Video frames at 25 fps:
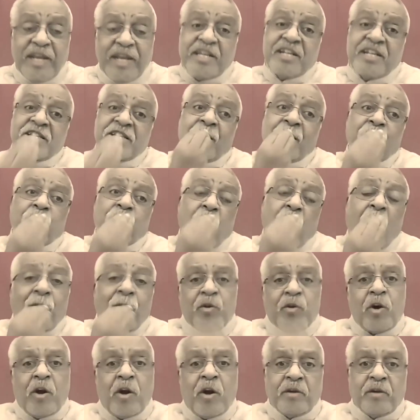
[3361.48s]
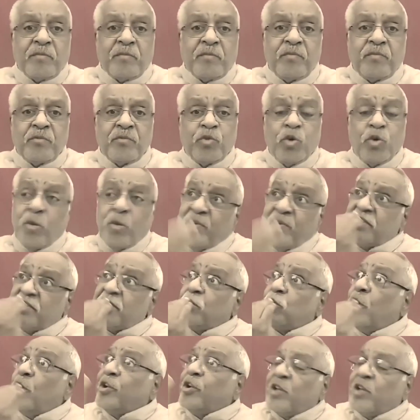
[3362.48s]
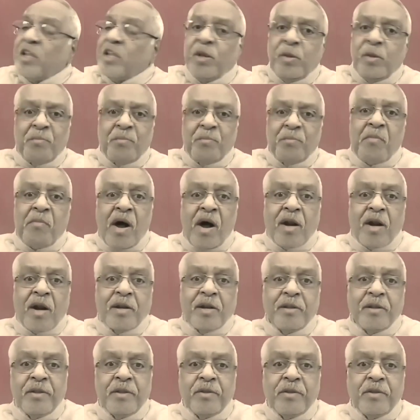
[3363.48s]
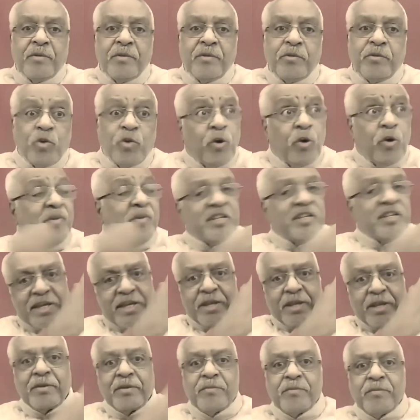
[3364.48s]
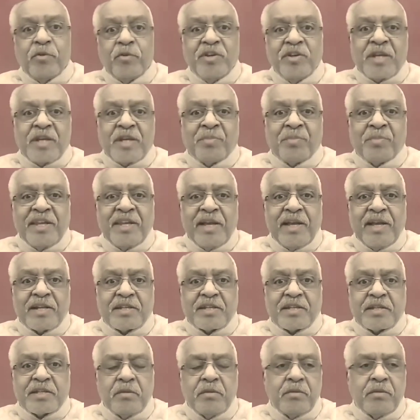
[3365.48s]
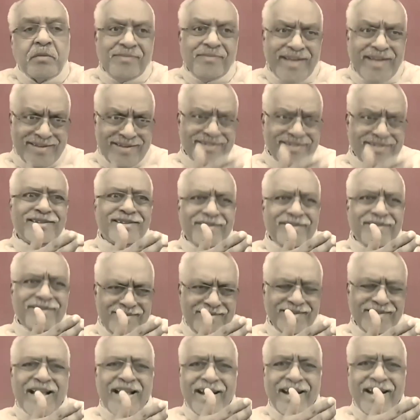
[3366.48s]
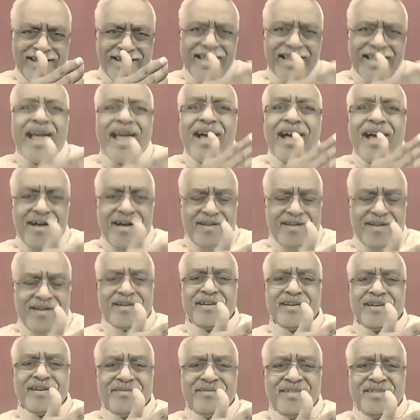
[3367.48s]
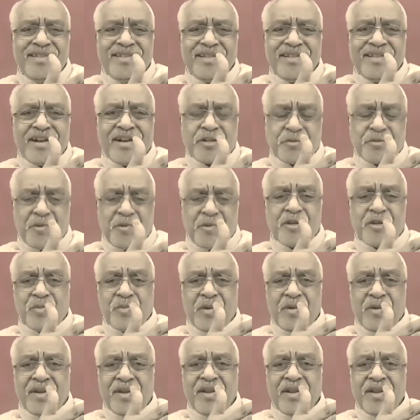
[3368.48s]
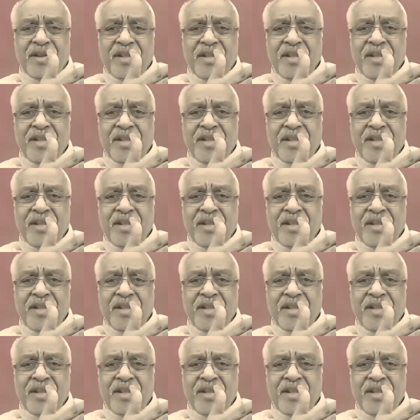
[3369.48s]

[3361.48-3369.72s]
eating some popcorn, too busy going to the mall, too busy doing something else, yes, then they are responsible.